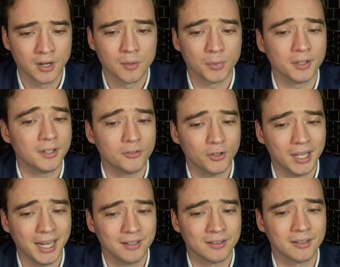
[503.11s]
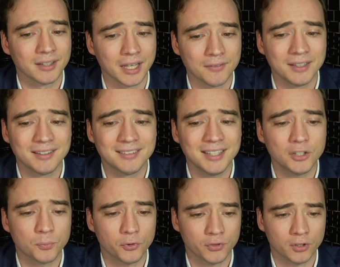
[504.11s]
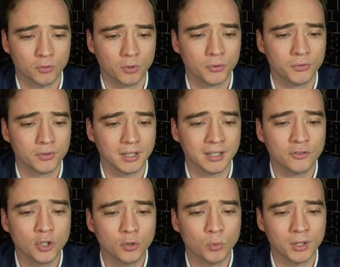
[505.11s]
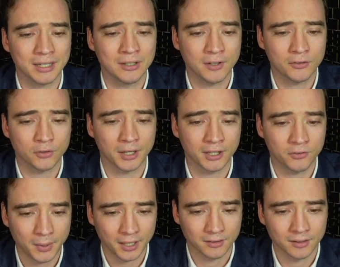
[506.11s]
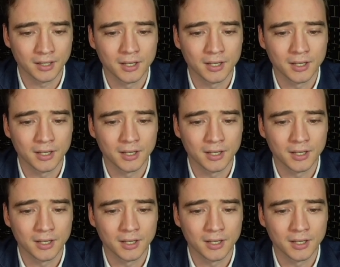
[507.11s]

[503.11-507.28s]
but in the guidance, having 6% growth is not what investors expect.